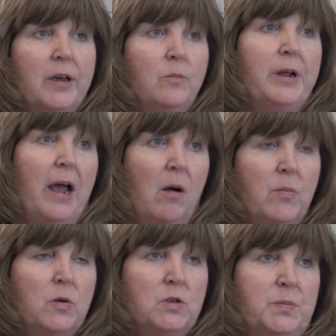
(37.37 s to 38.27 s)
can we help
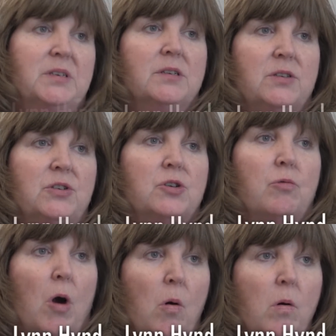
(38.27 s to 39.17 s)
those businesses
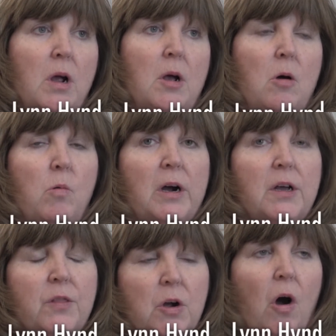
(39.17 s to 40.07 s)
grow? What
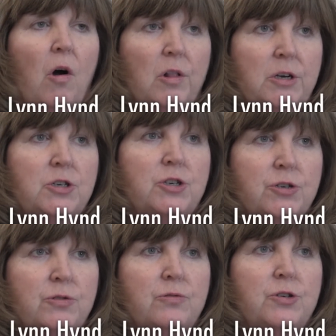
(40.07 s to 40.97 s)
can the college
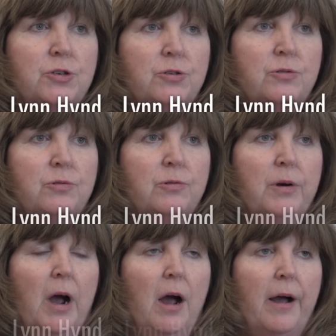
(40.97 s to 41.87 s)
do to
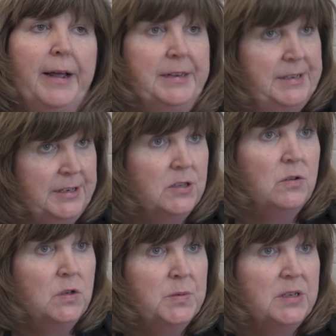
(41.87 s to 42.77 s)
uh, assist those